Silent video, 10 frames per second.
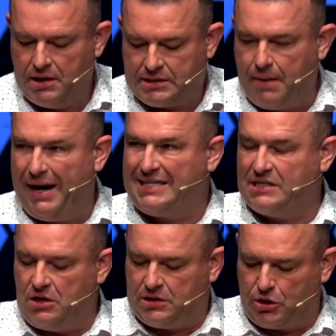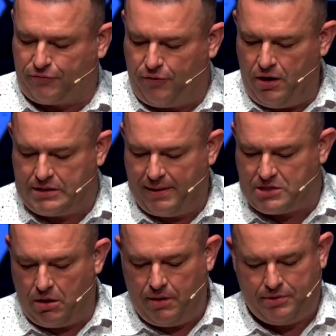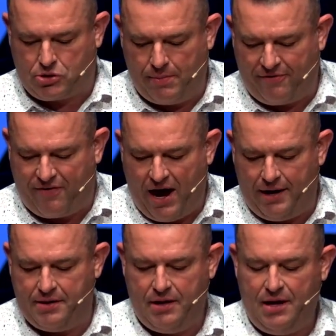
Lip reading: Somebody says, look, there's fruit. And somebody says, oh, no, there's going to be a fight.